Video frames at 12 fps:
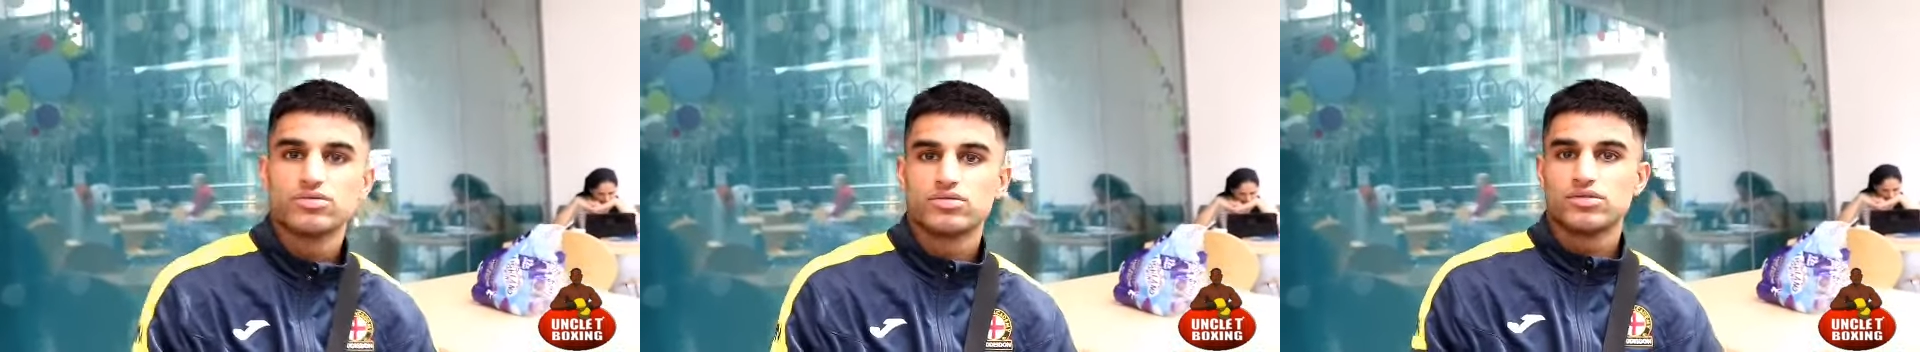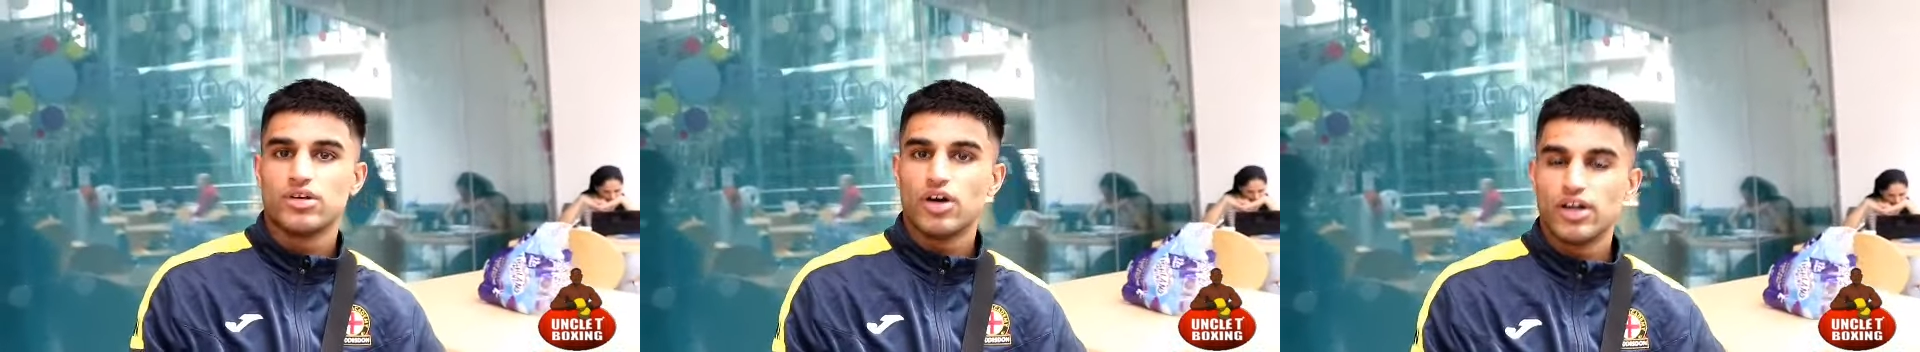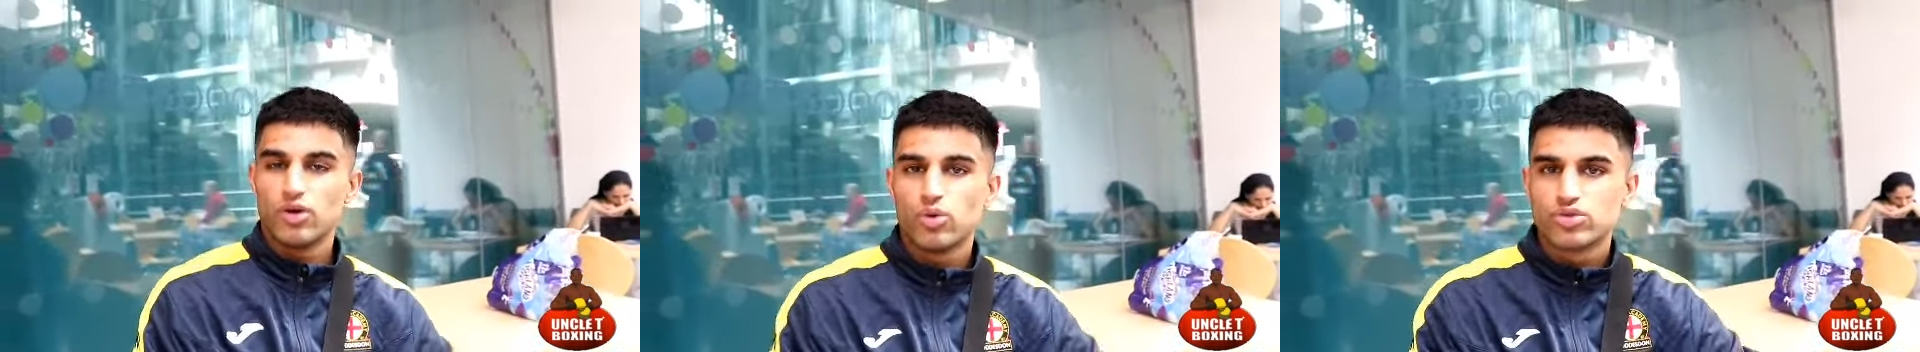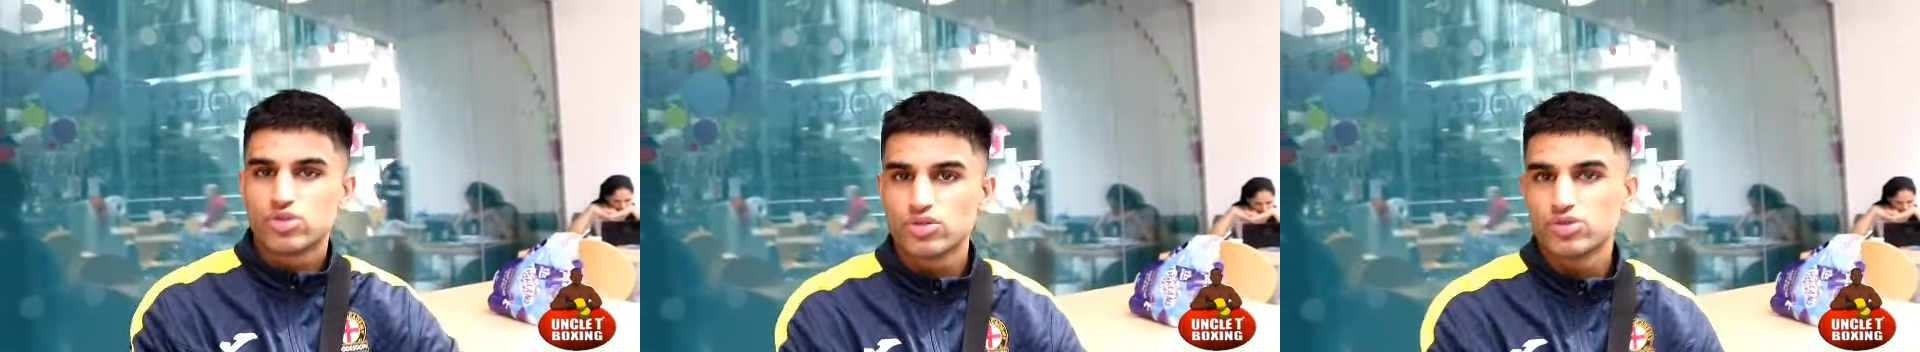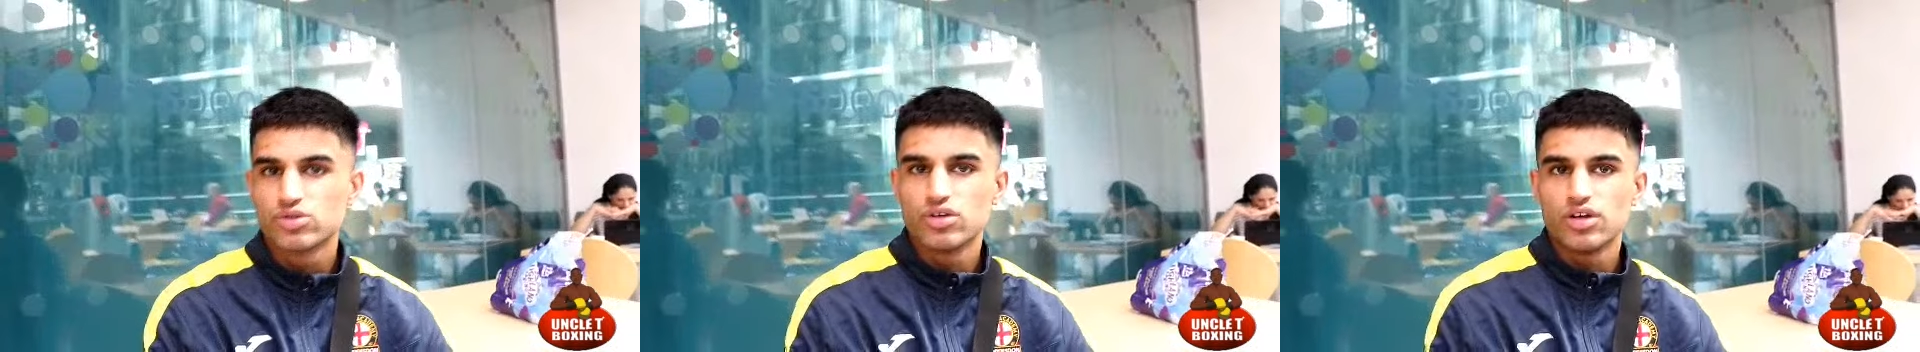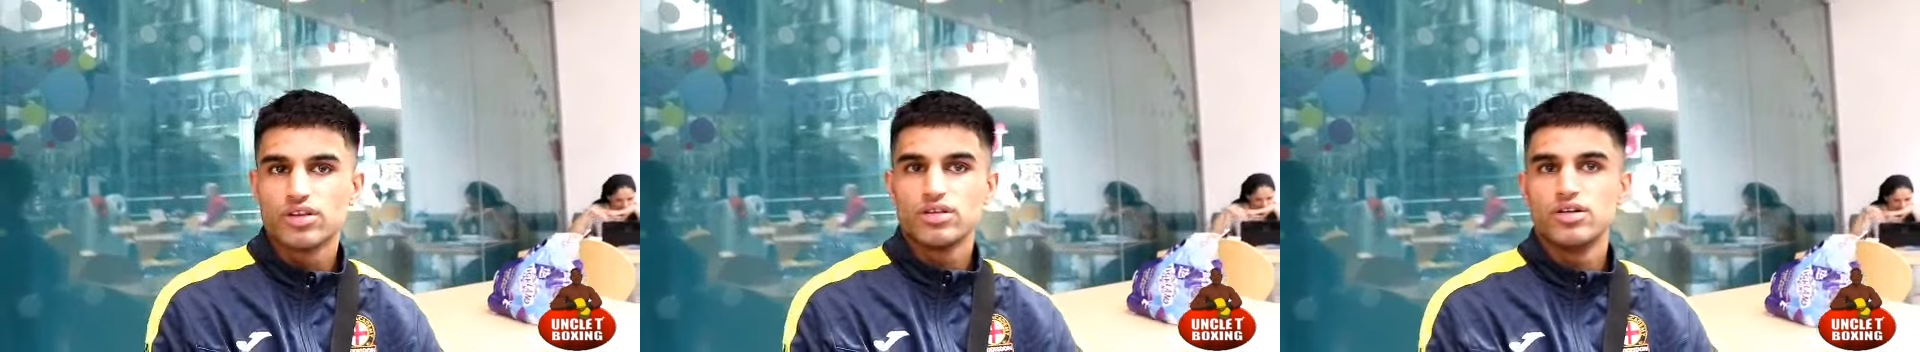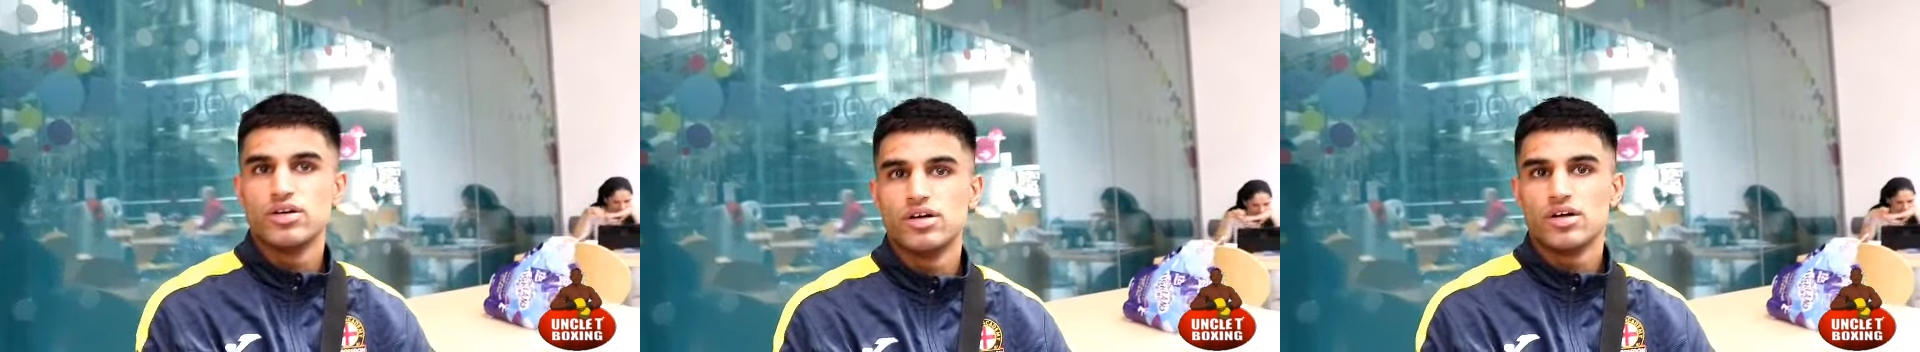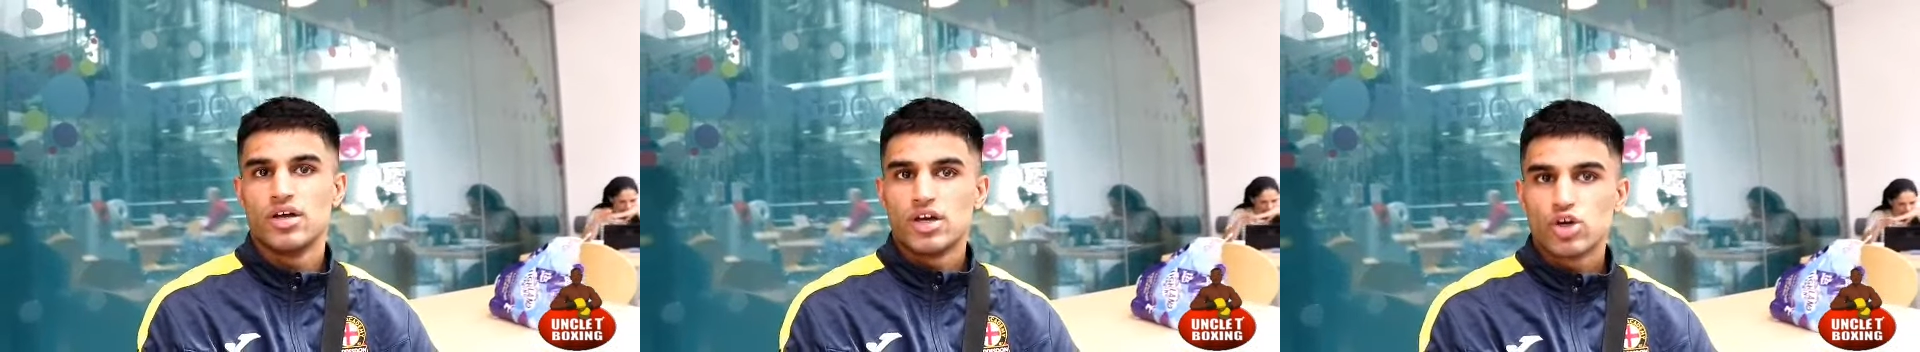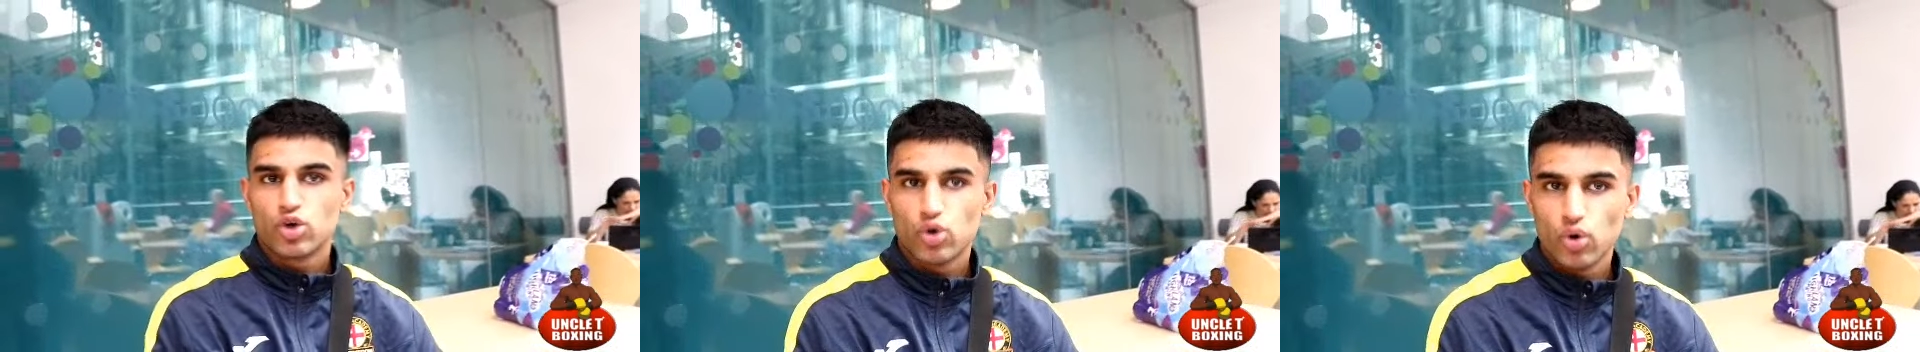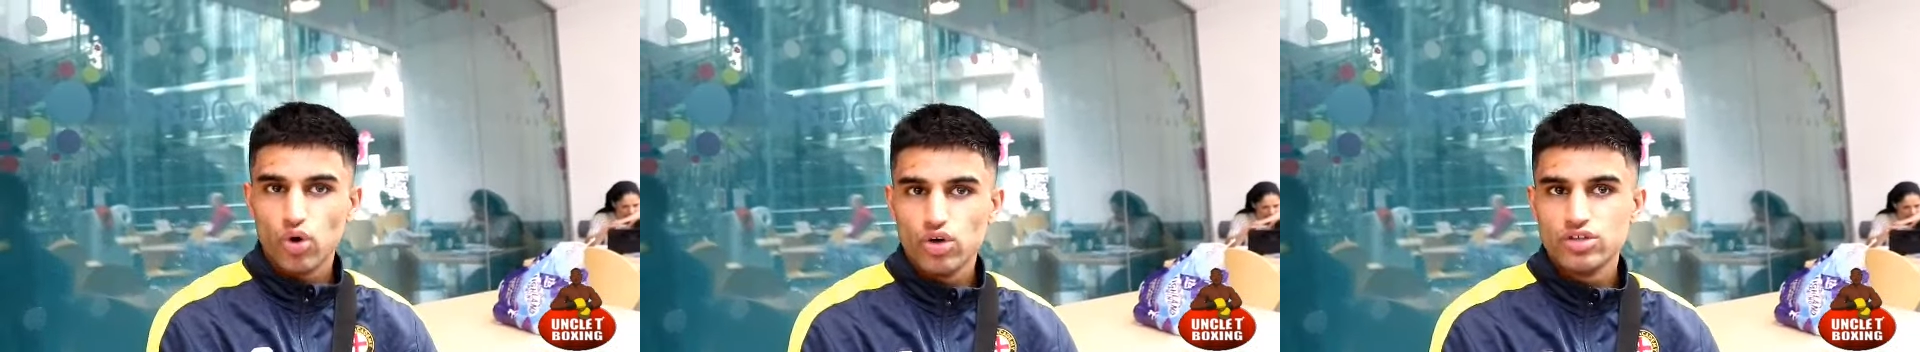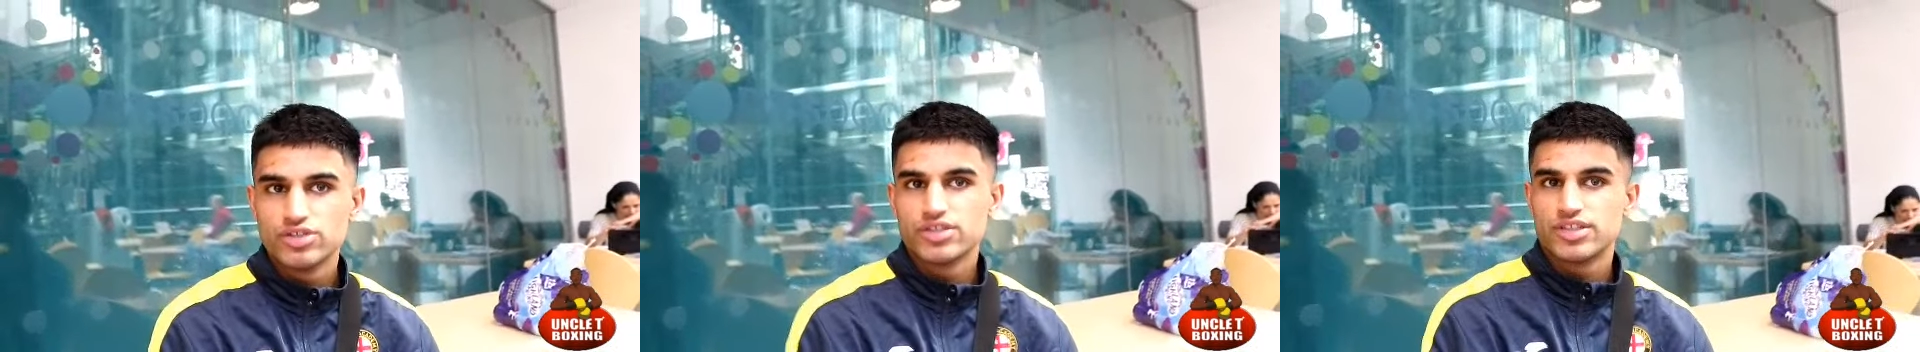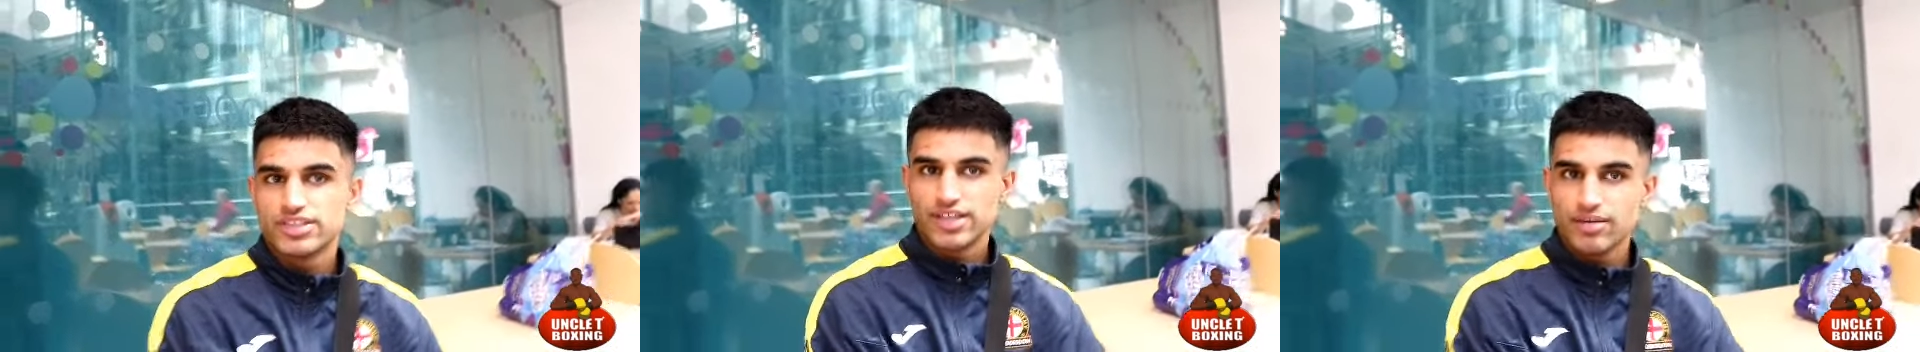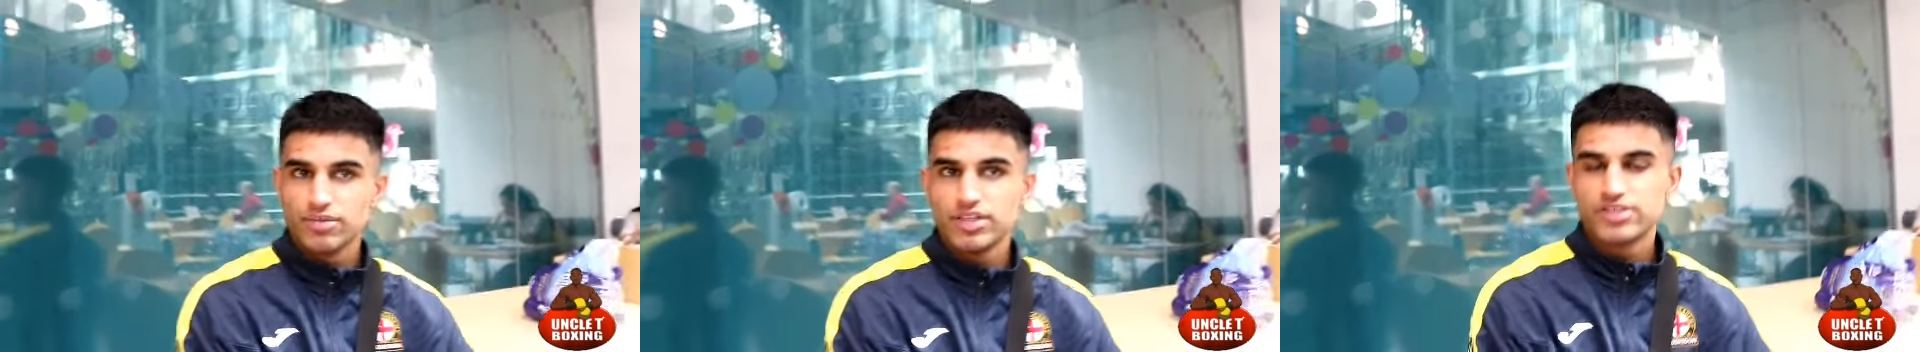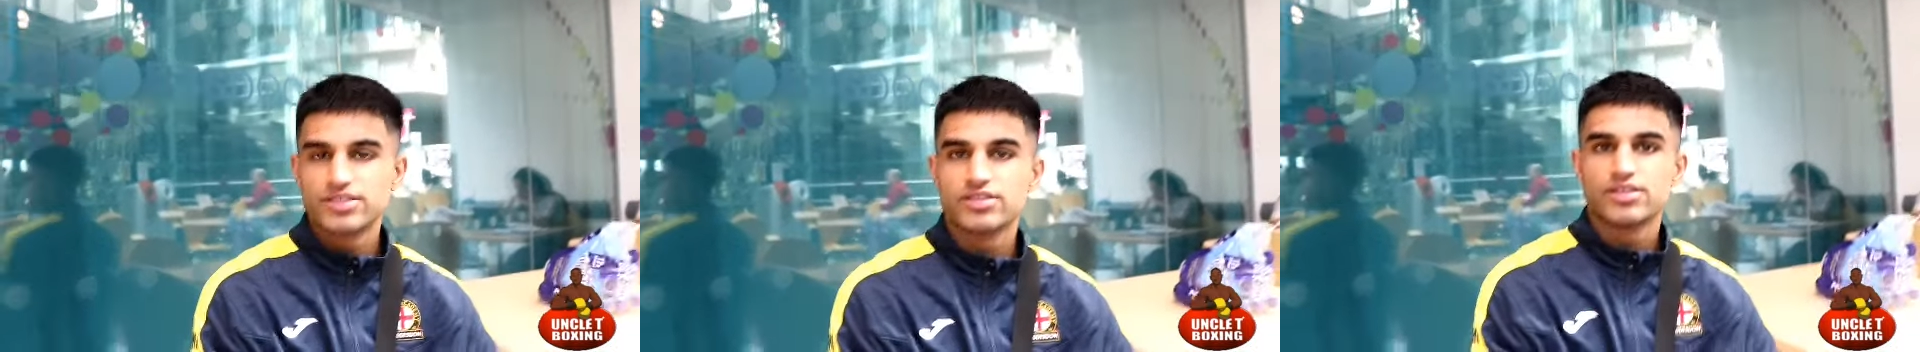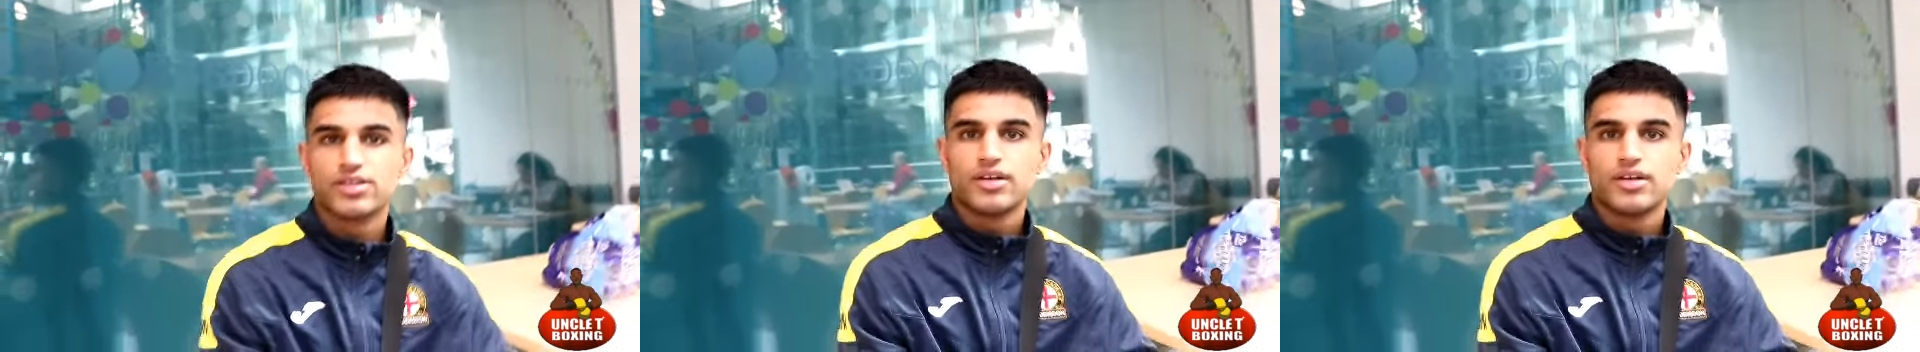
Yes. And I always got to like the quarters, the semis,